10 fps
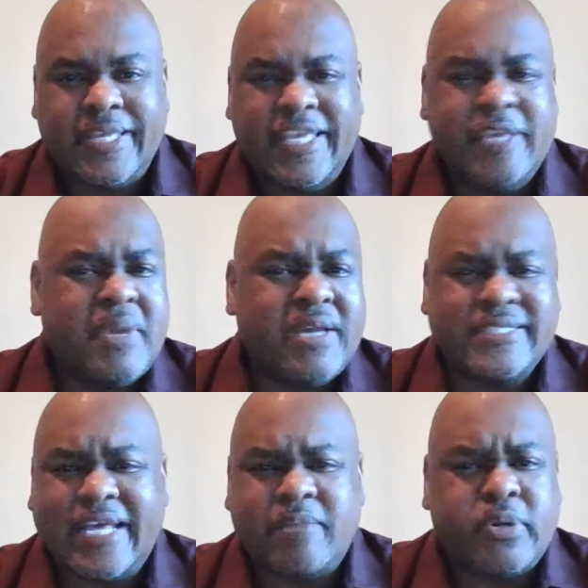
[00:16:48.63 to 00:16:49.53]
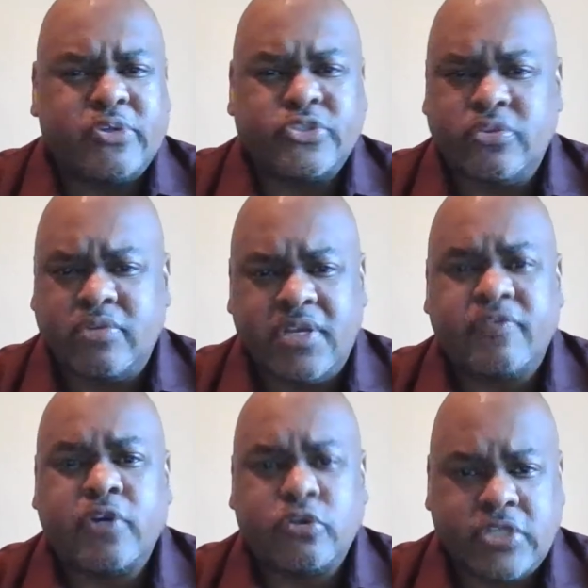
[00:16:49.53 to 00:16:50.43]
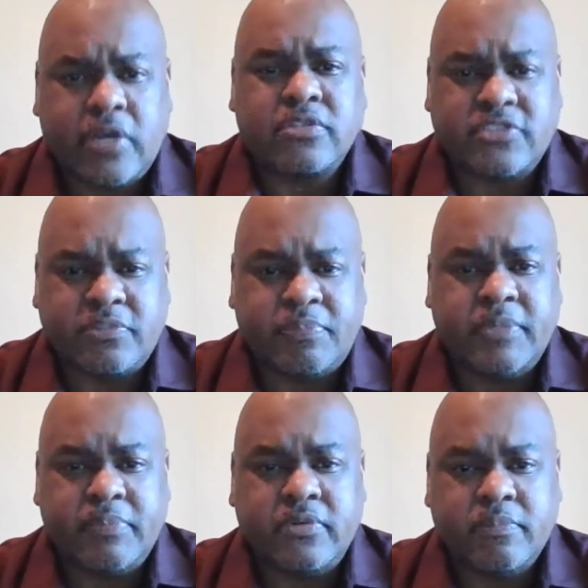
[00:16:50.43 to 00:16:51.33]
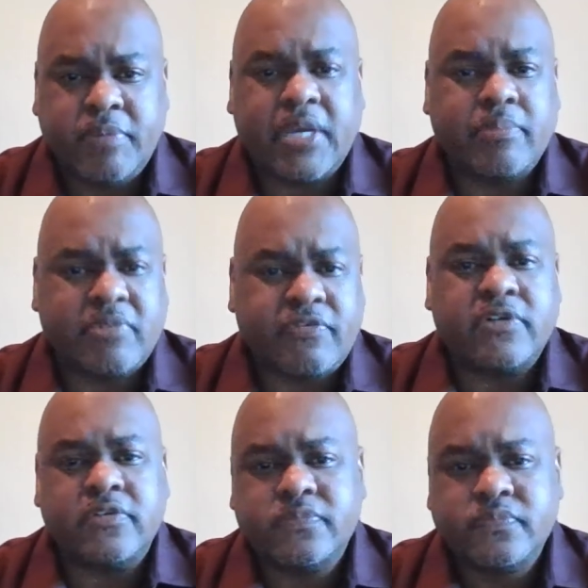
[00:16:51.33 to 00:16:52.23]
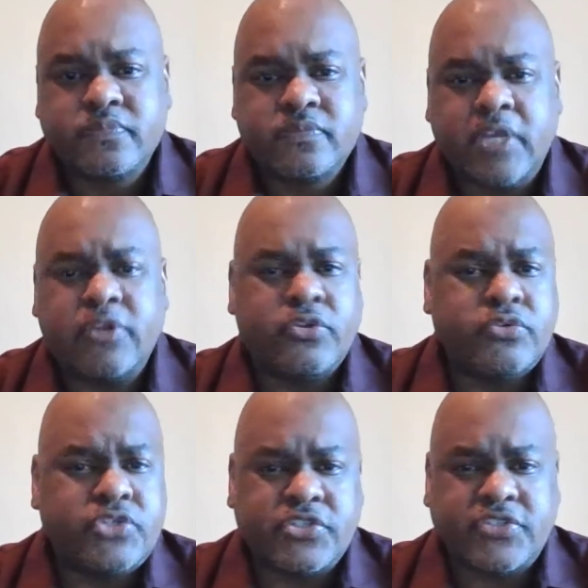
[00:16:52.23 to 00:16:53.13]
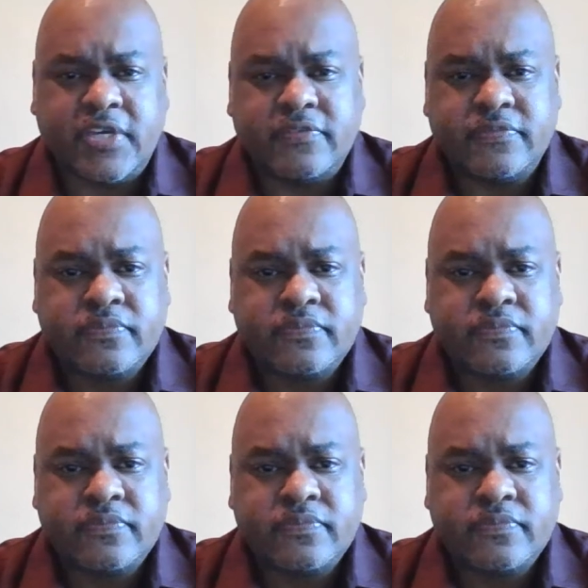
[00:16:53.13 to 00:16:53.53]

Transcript: Email is not personal enough. Go talk to some people. Pick up the phone. Introduce yourself.